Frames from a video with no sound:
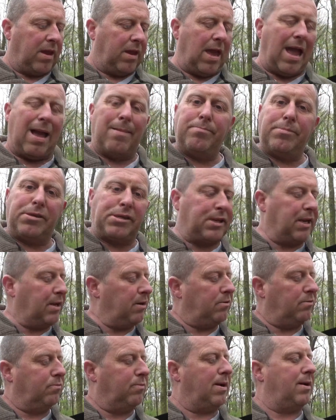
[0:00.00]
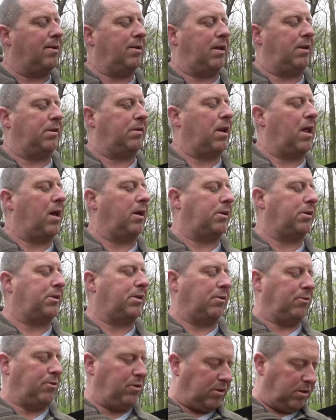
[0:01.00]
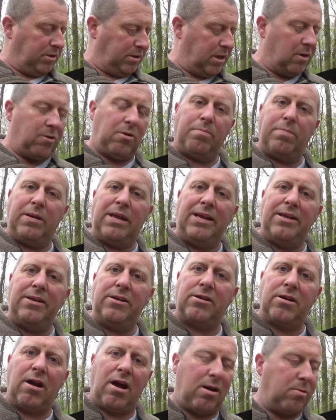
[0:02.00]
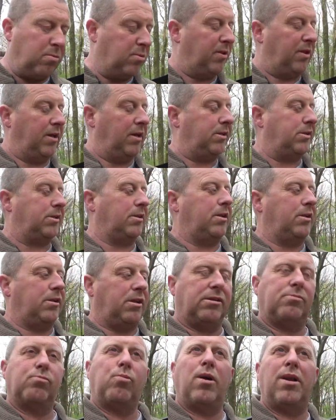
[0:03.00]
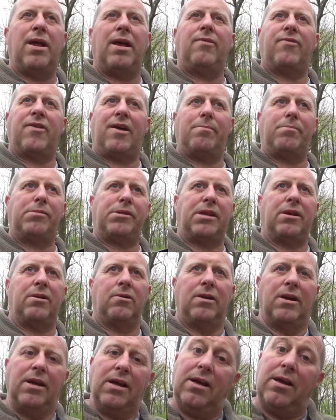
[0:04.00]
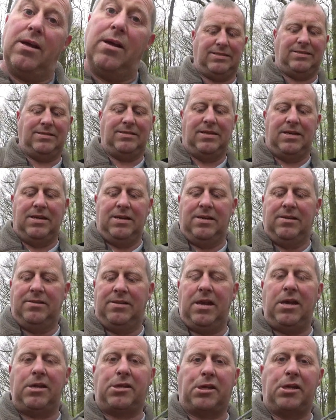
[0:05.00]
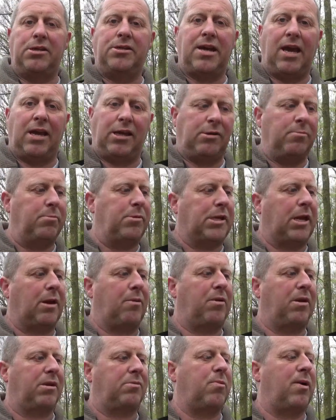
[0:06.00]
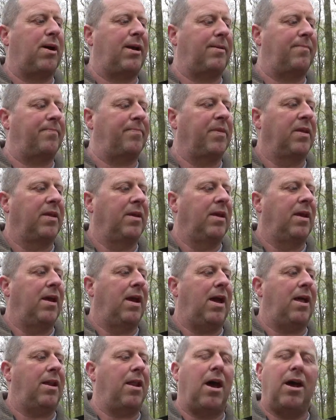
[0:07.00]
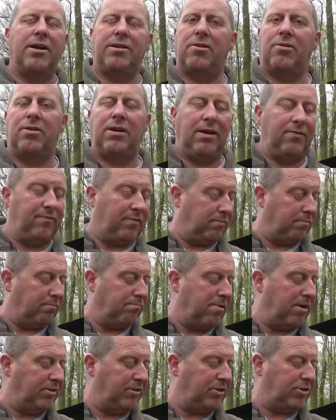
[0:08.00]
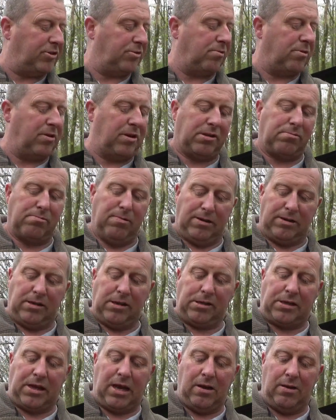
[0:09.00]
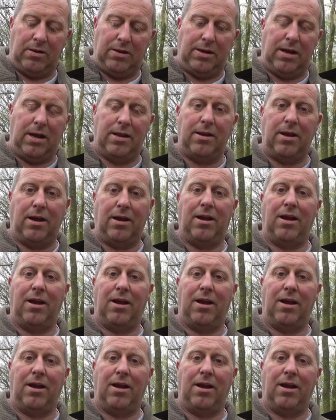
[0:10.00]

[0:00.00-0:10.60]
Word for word: Amsteel, well it's like steel. You can tow a bleeding car with this. This is 1 8 Amsteel this can take some serious weight. And I don't even register on its Richter scale, and, and, I,